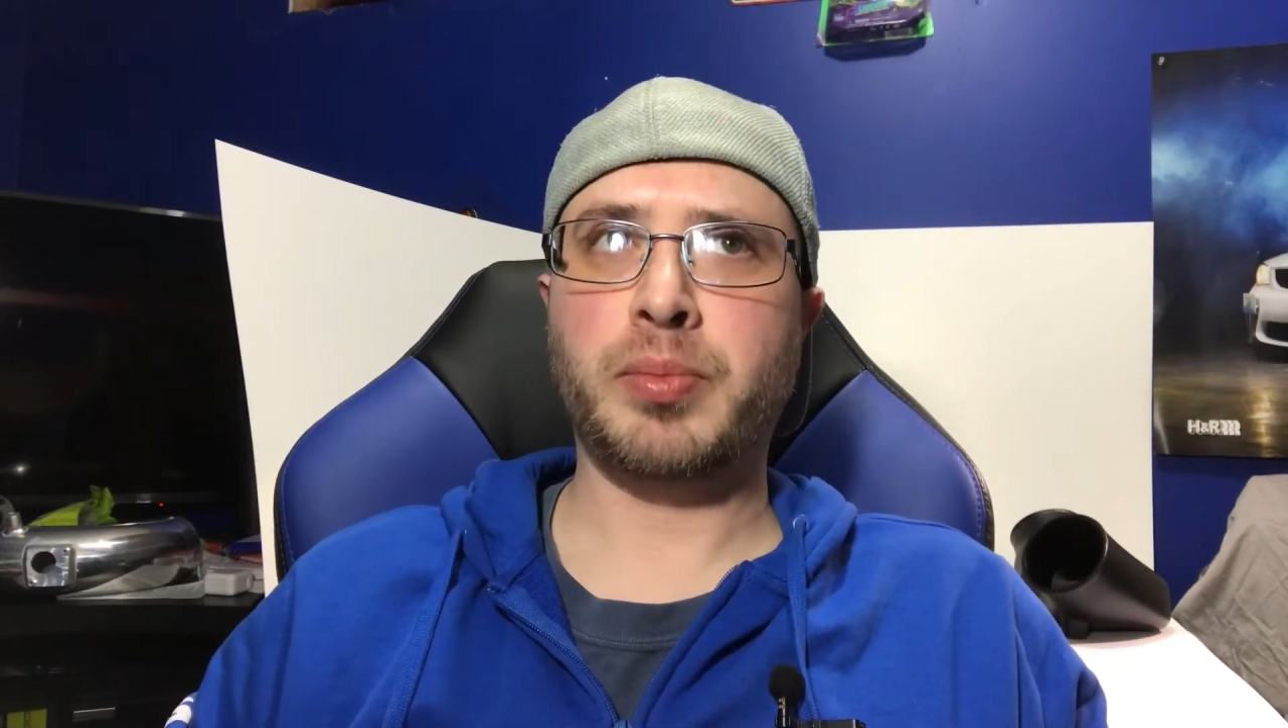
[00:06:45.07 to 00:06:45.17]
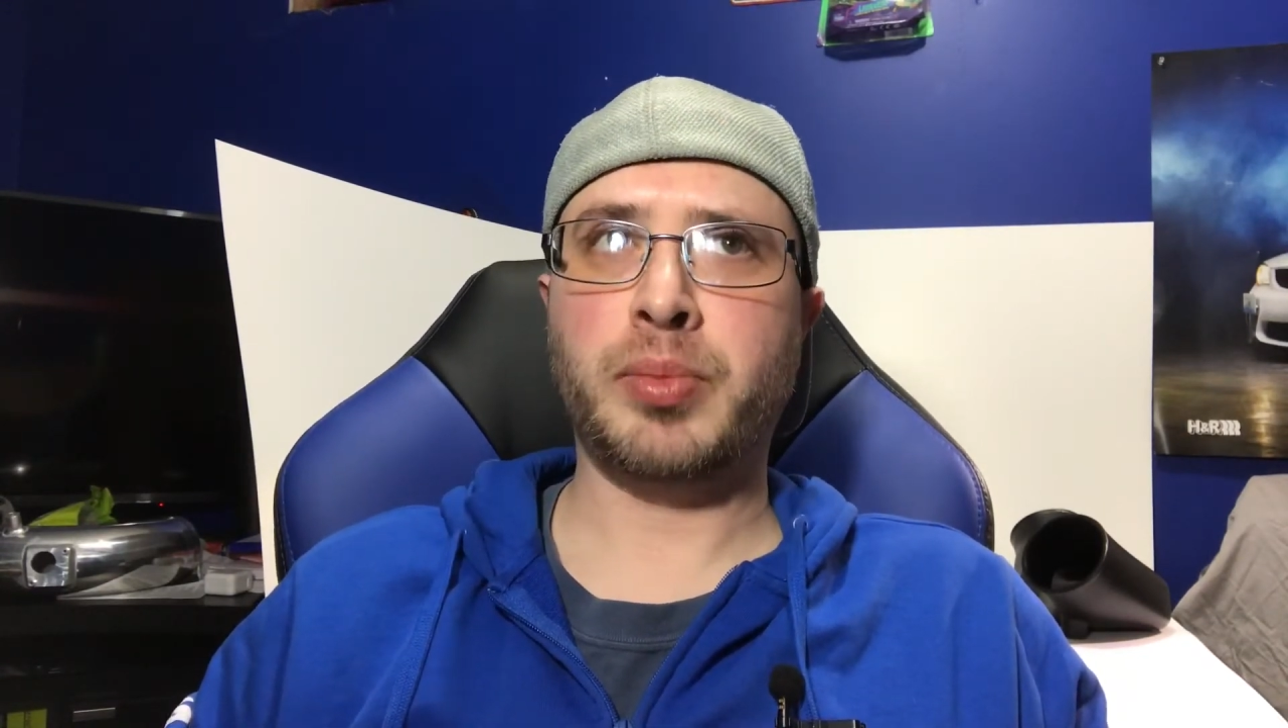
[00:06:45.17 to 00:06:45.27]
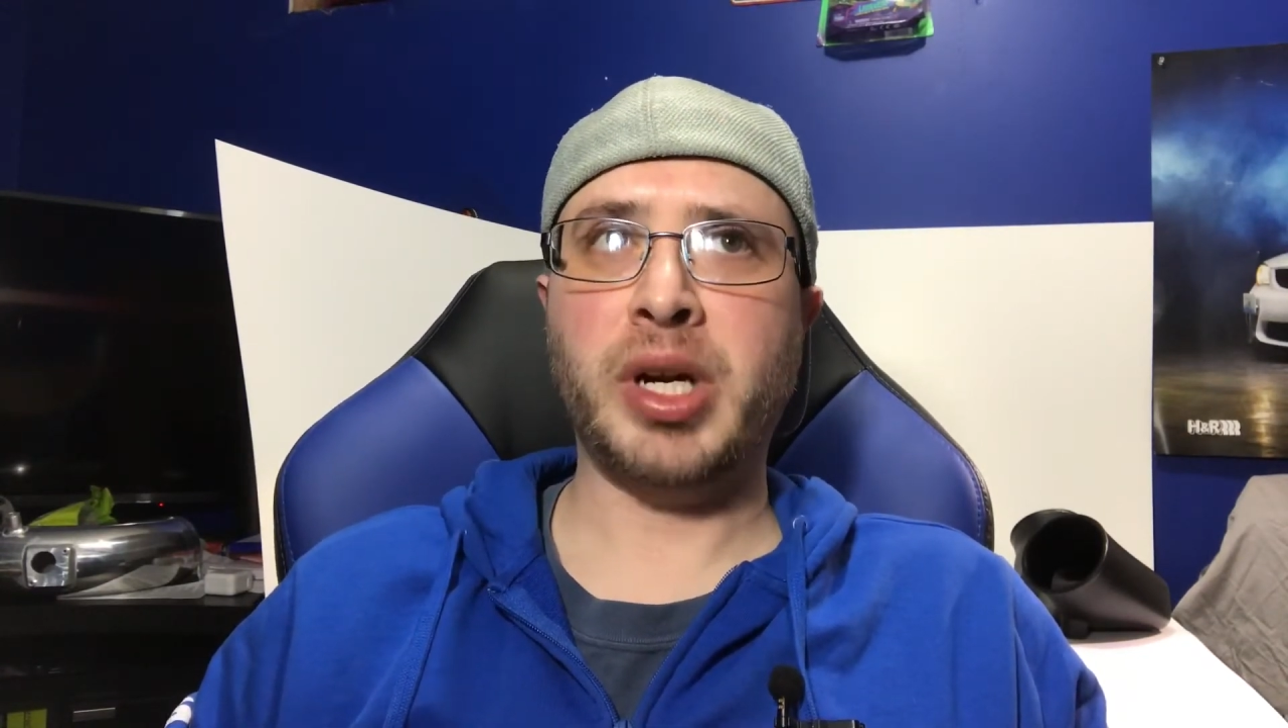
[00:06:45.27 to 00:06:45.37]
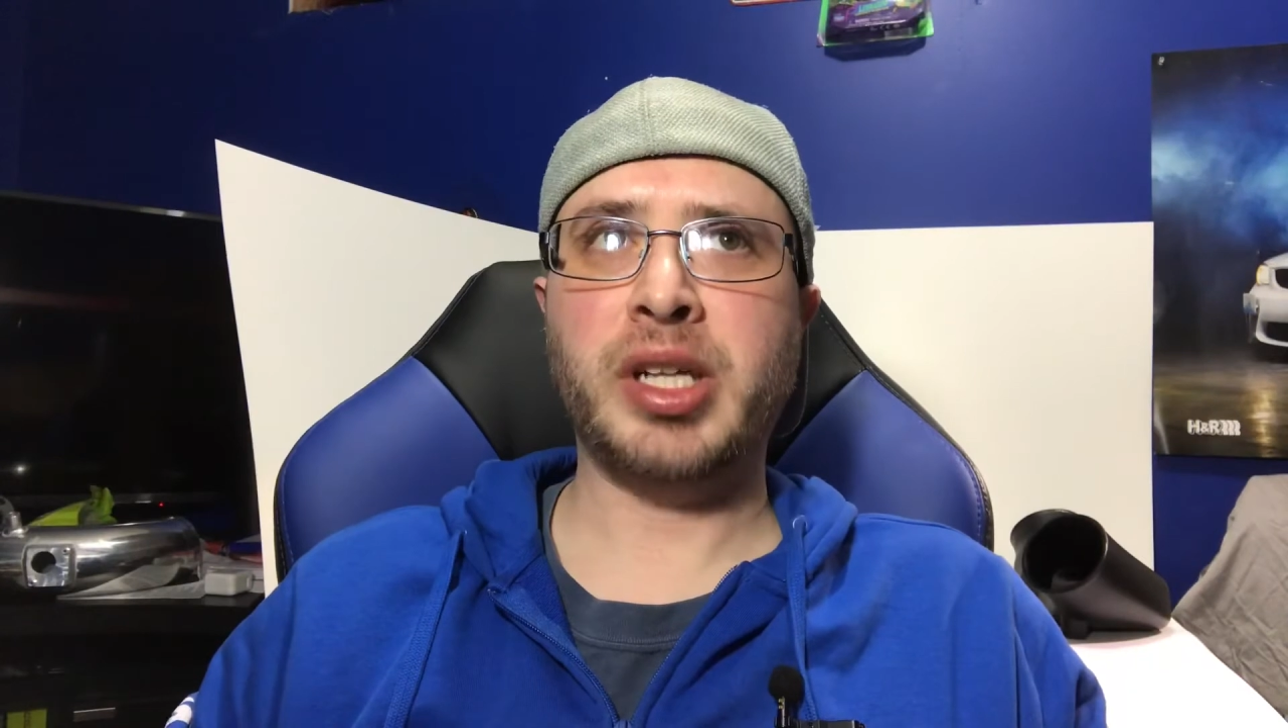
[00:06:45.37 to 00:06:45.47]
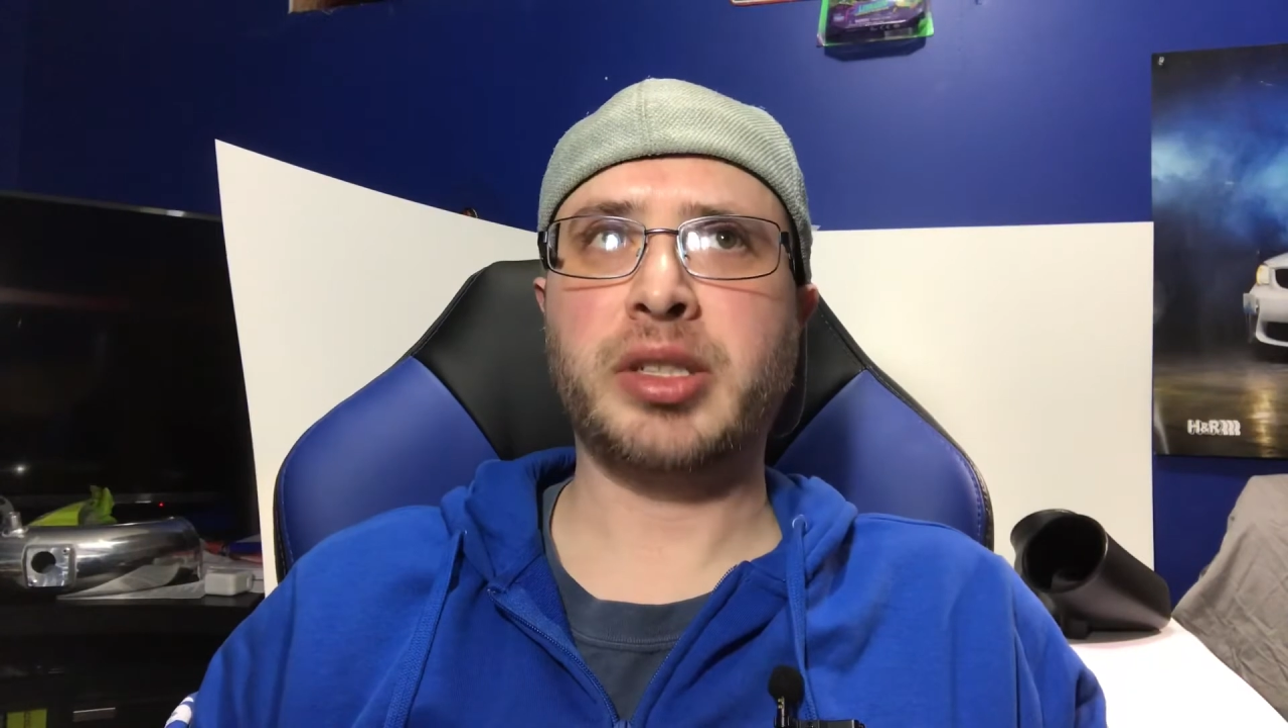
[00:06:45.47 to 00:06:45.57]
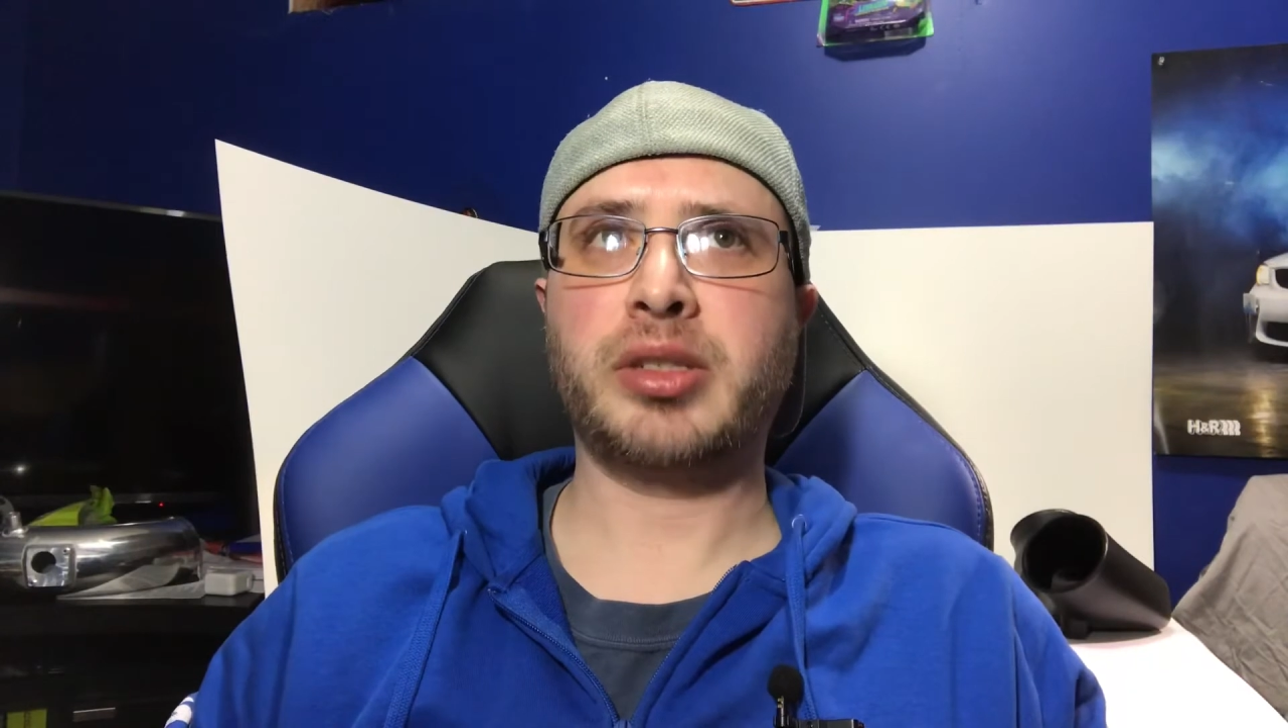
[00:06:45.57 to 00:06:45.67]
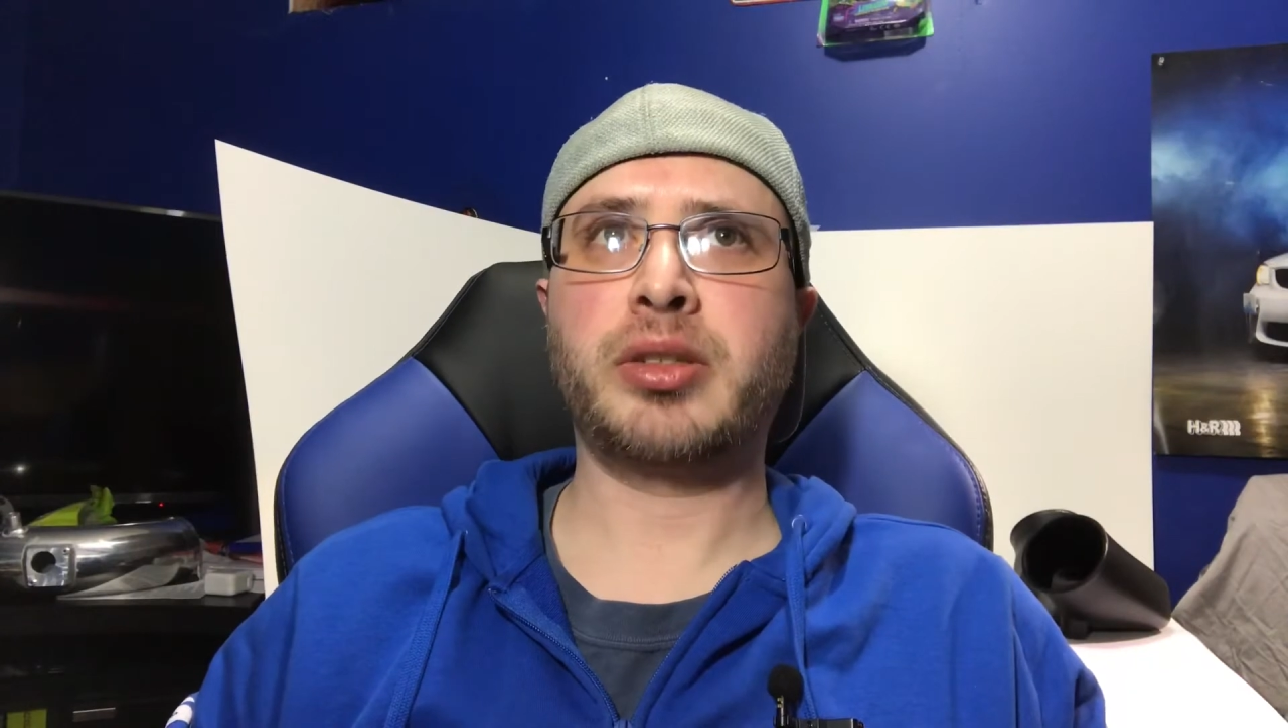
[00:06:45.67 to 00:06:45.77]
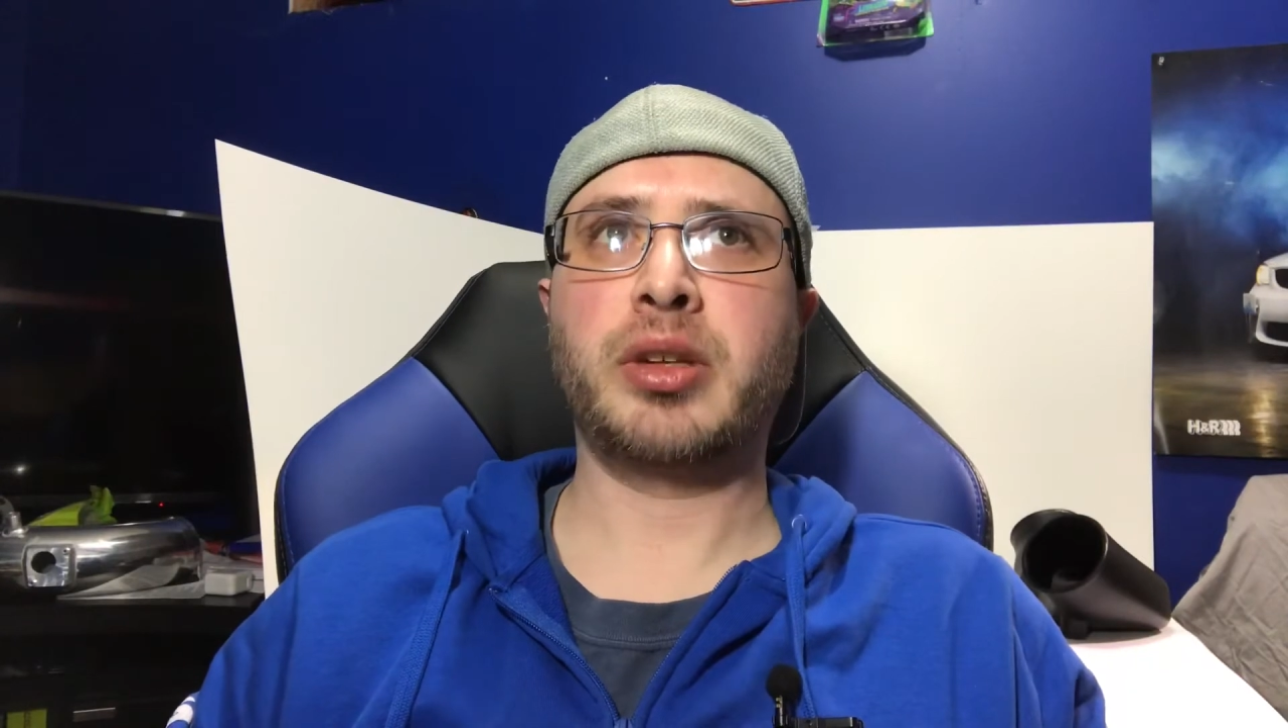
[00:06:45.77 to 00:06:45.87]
projects